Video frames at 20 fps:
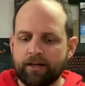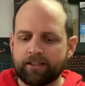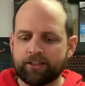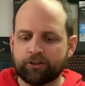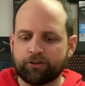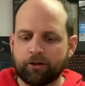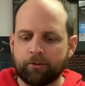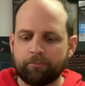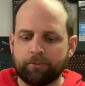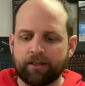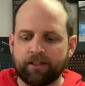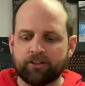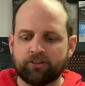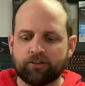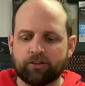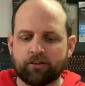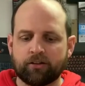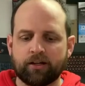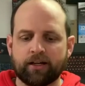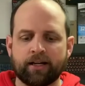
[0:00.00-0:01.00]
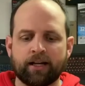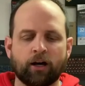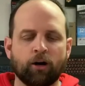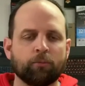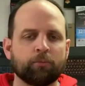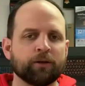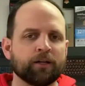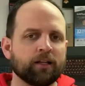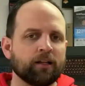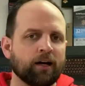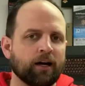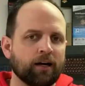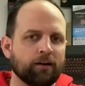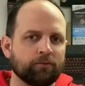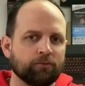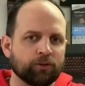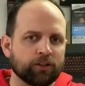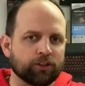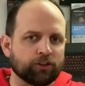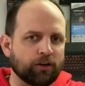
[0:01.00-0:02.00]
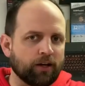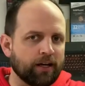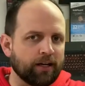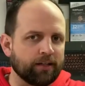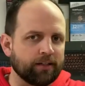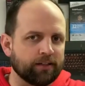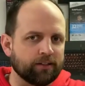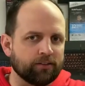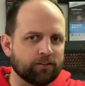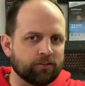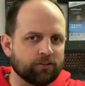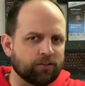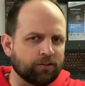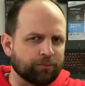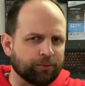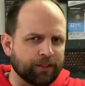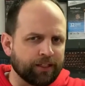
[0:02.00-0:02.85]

made the trip easier. It helped me a lot with trying to